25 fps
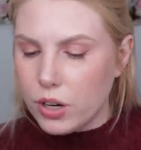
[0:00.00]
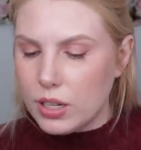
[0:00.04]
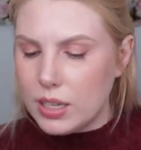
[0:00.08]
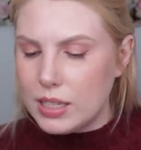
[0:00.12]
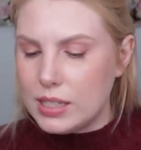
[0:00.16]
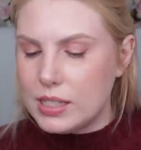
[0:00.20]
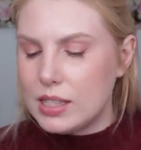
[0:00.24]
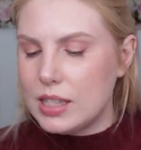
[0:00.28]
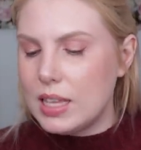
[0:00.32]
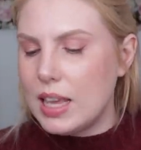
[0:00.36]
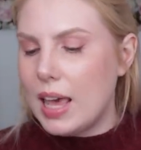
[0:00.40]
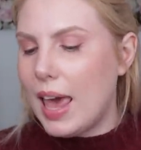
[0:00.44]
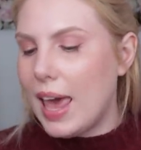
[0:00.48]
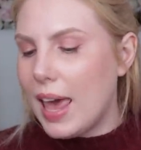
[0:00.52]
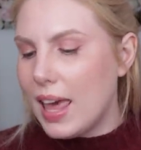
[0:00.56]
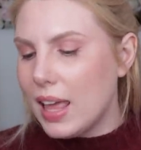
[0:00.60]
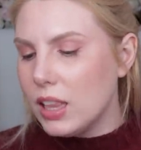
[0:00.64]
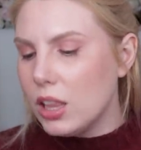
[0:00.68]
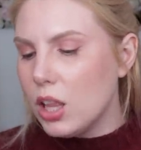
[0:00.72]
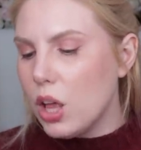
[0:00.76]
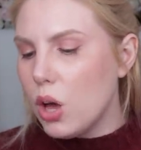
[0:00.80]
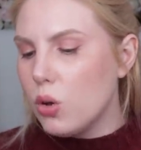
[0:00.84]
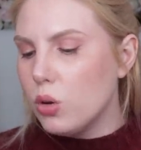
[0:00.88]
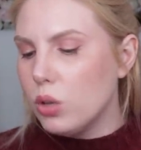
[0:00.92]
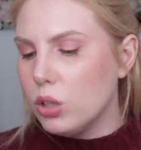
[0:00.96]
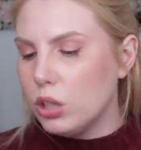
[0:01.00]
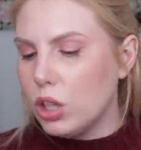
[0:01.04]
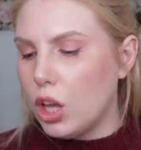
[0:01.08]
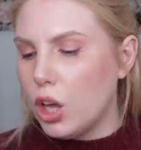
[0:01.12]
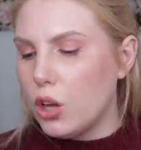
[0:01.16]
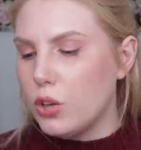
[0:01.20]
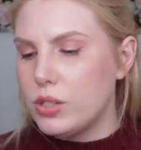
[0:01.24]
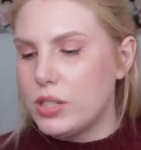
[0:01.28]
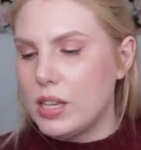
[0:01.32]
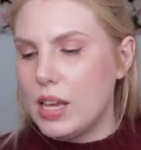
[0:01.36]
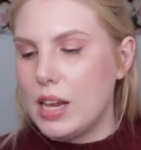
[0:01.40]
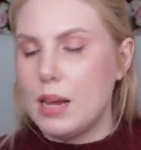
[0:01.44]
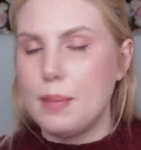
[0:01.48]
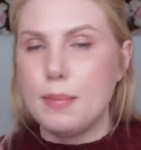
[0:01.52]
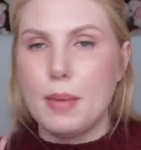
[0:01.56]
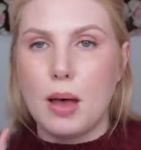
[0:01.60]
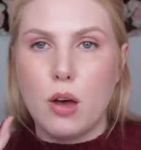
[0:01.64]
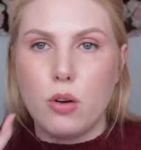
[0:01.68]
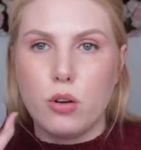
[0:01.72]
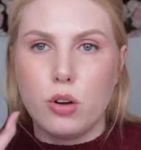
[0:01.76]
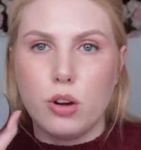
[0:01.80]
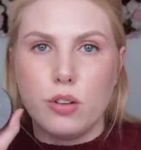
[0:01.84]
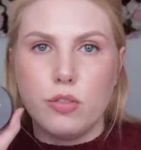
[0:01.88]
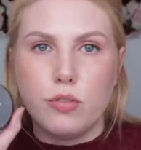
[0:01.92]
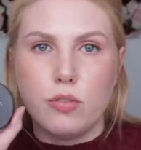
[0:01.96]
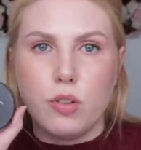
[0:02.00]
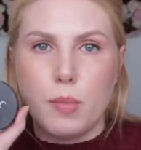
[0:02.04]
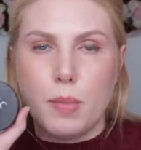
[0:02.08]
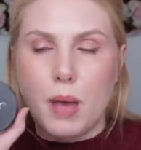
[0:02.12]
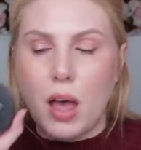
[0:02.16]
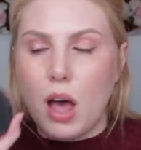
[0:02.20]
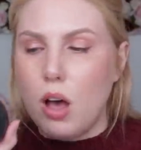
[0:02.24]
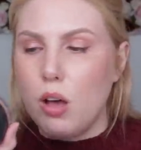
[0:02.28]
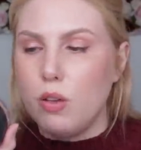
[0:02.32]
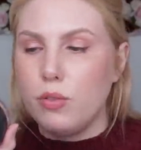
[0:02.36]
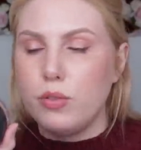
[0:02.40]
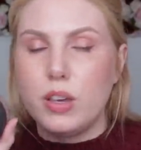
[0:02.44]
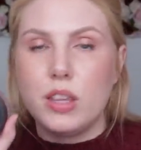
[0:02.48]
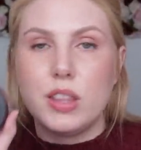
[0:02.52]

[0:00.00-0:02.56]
It's the Halo Glow Setting Powder from e.l.f.